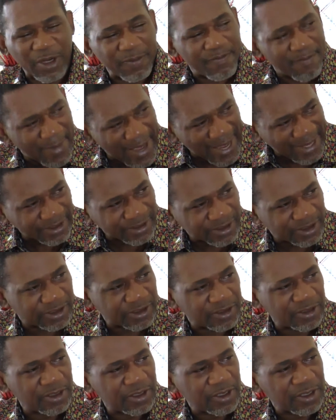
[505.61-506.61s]
But
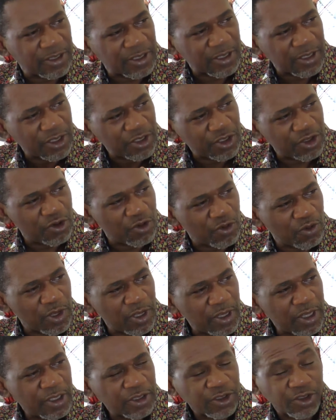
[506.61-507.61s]
meant,
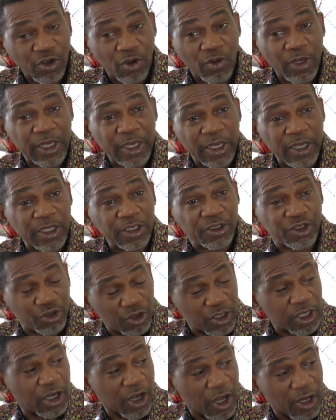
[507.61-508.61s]
so it
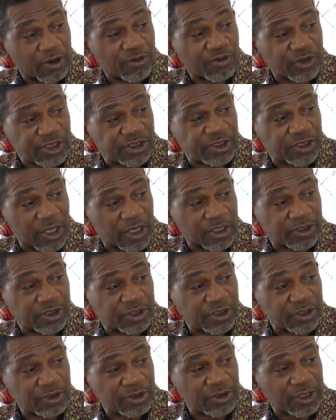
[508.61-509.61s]
took a lot of
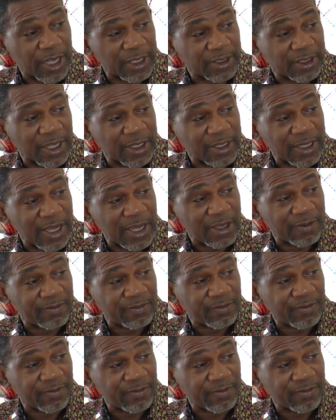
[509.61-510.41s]
research to get that name.